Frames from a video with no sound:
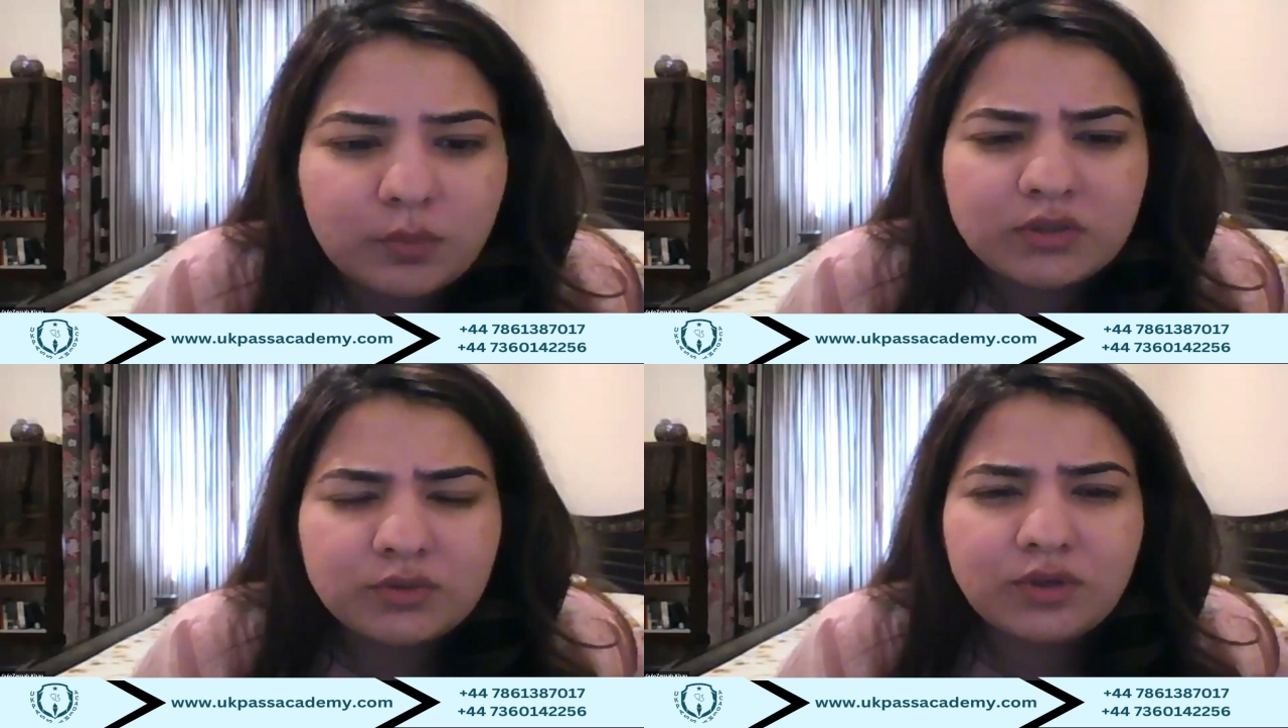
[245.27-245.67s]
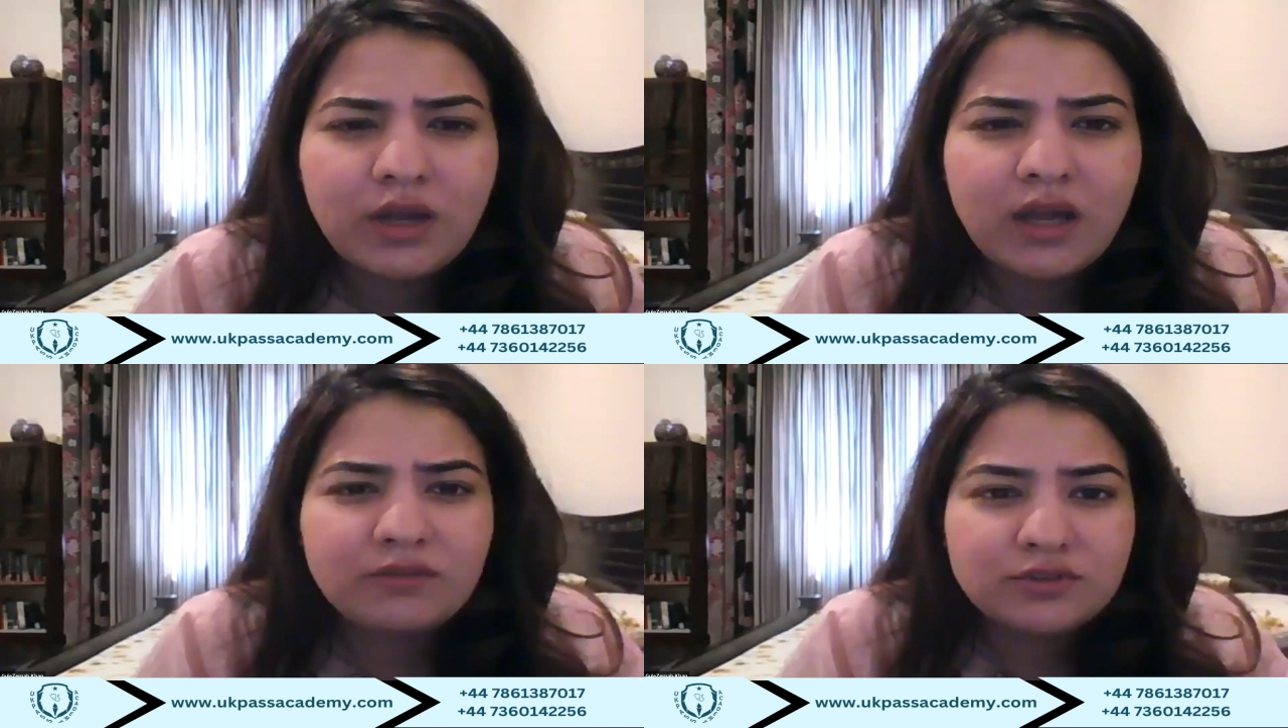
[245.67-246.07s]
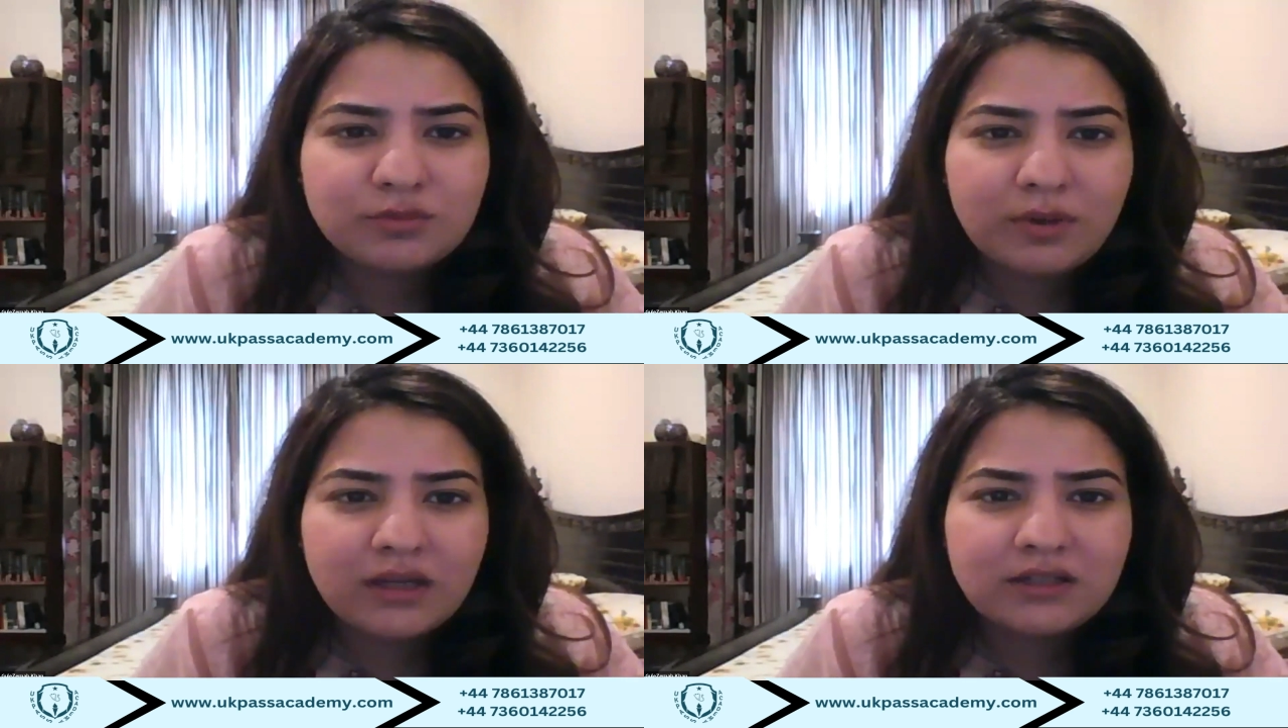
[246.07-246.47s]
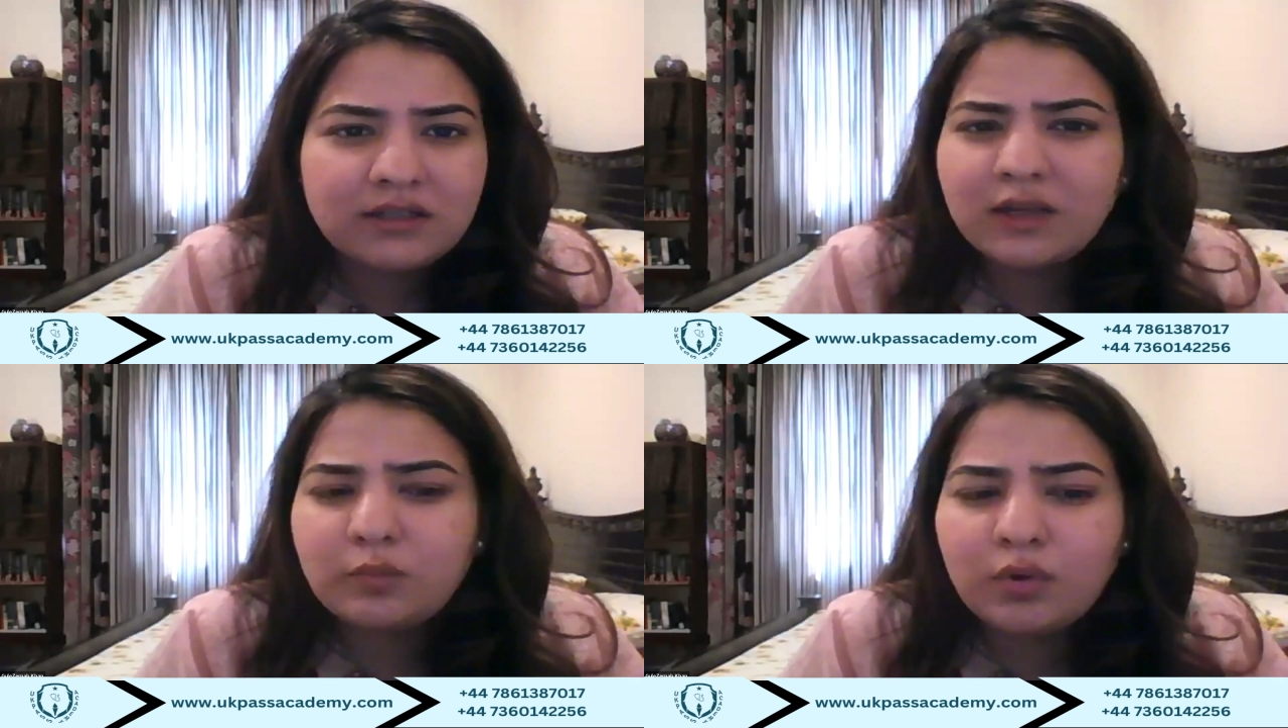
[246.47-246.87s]
what do you have in your
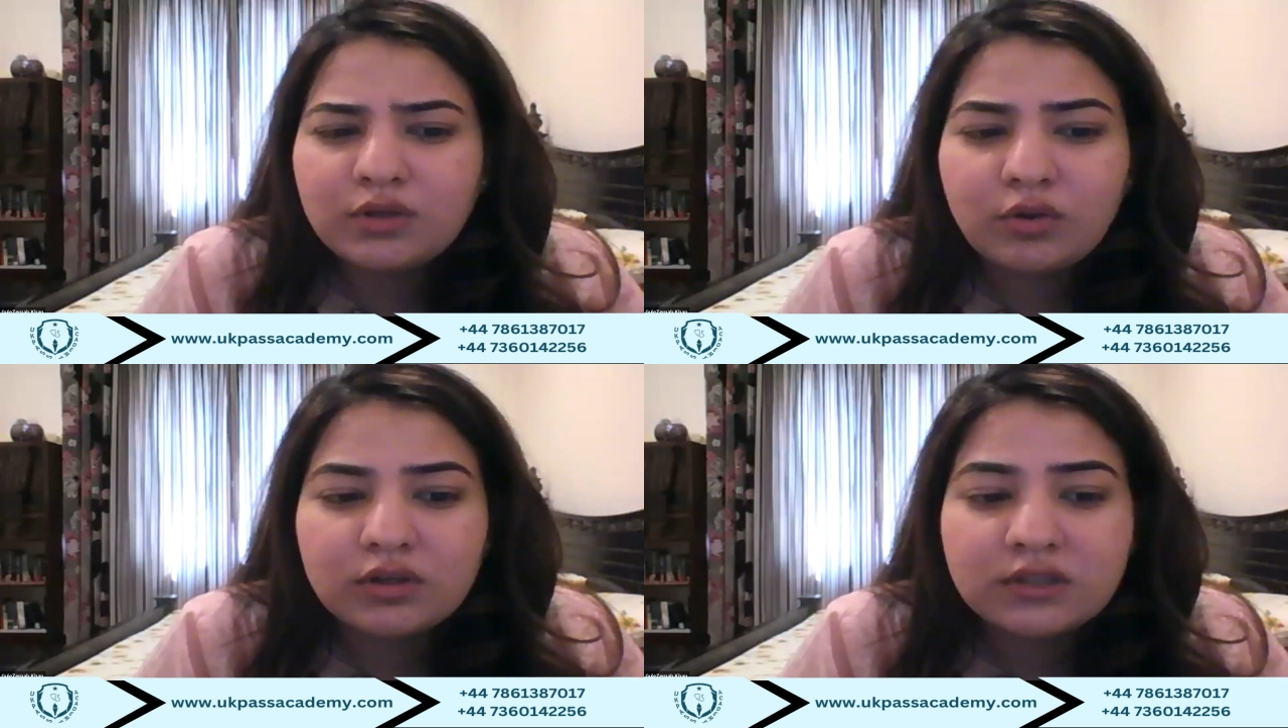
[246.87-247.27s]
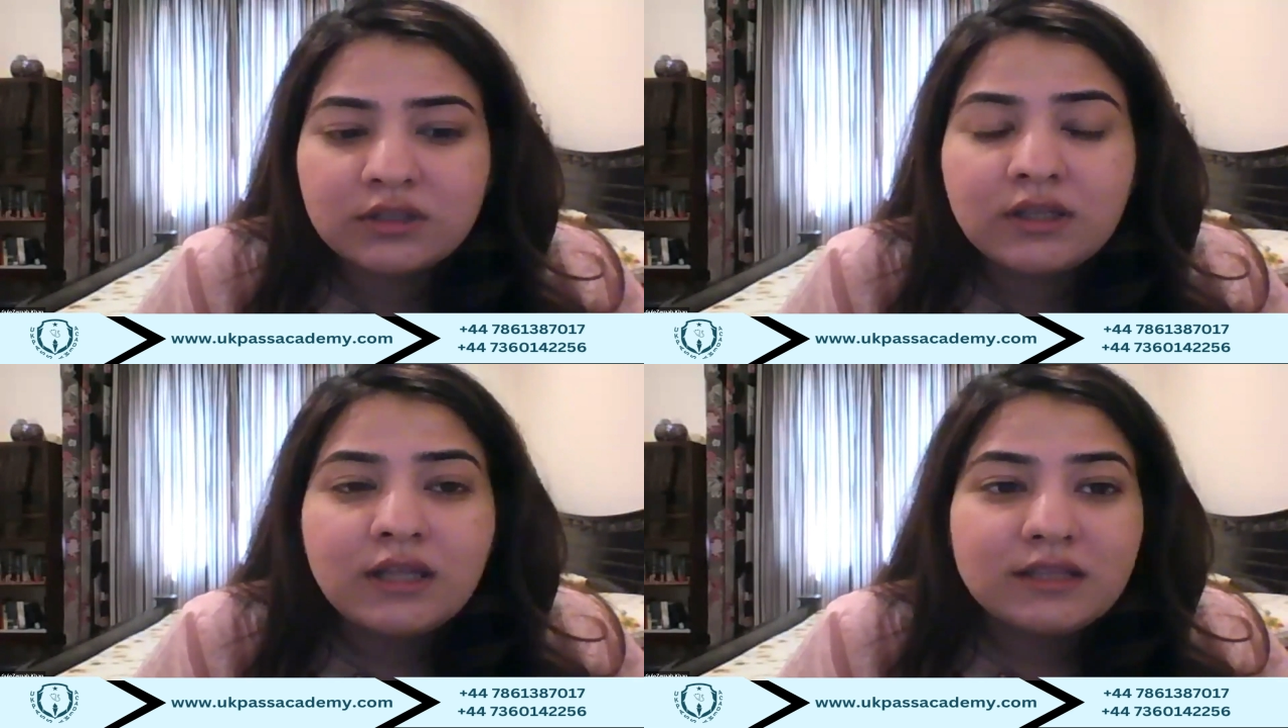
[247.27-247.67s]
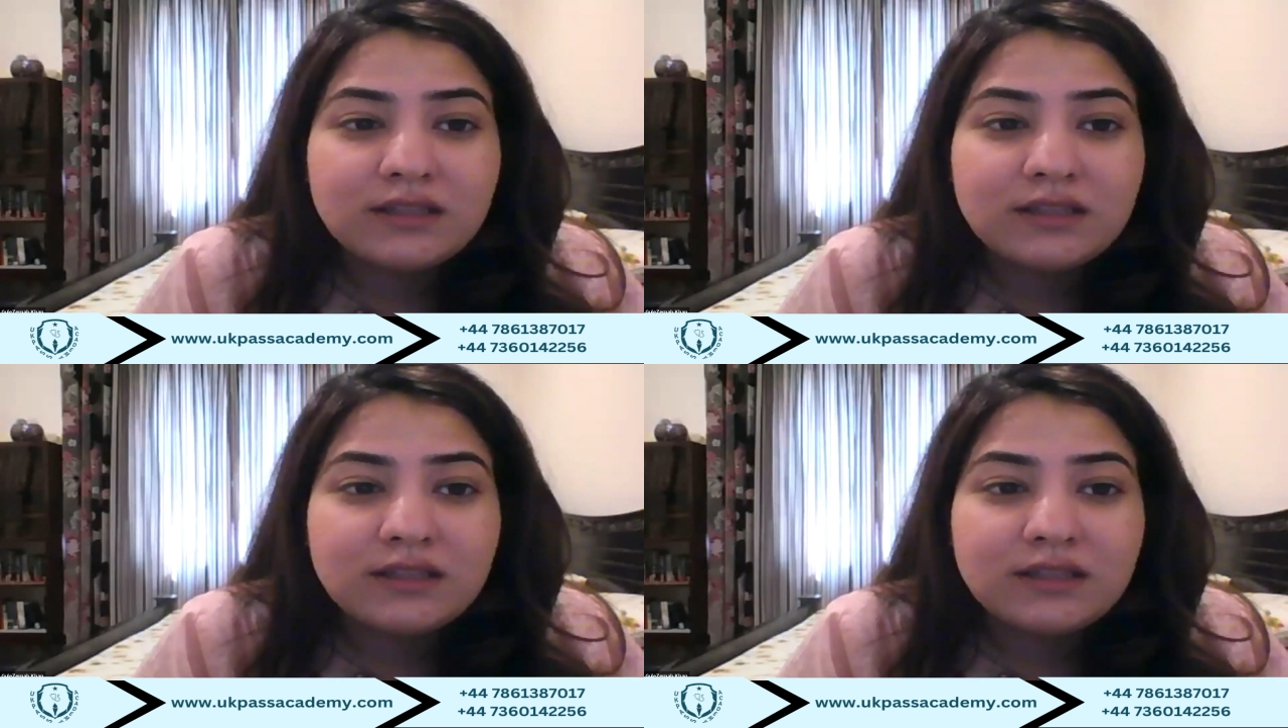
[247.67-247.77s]
mind, like what doctor.